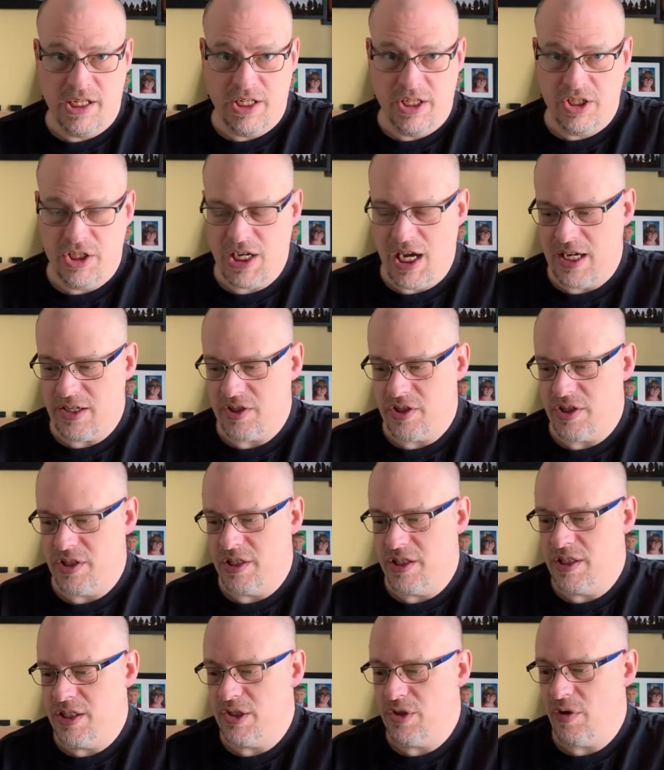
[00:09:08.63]

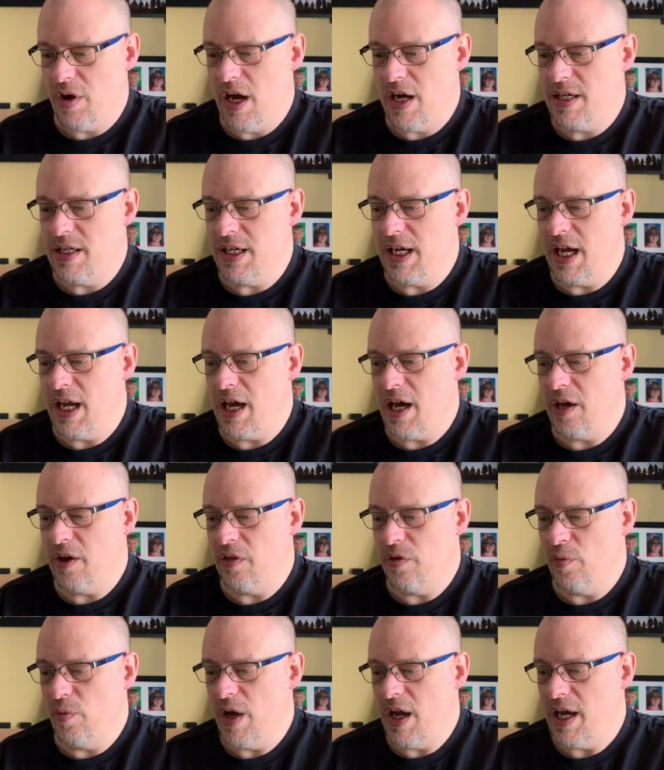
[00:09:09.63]
Shasta tried to get out of
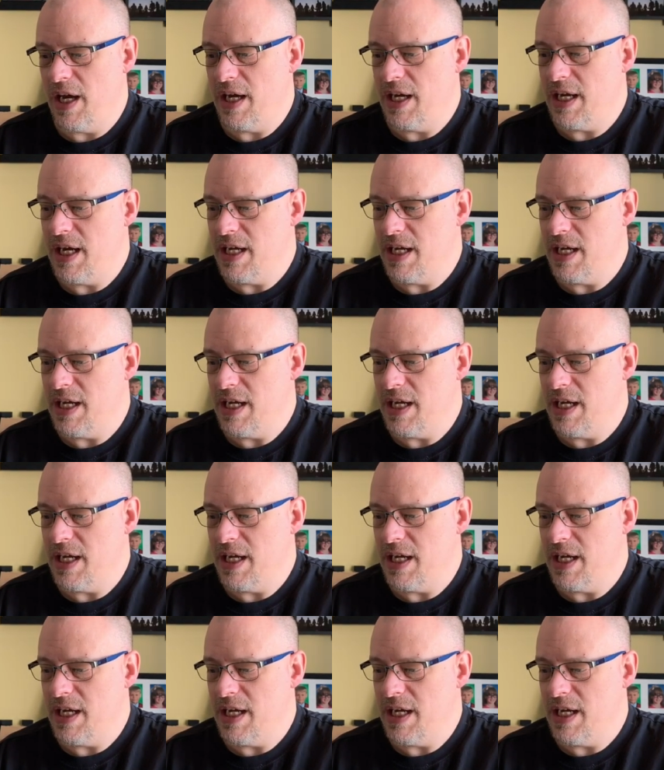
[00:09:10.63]
the way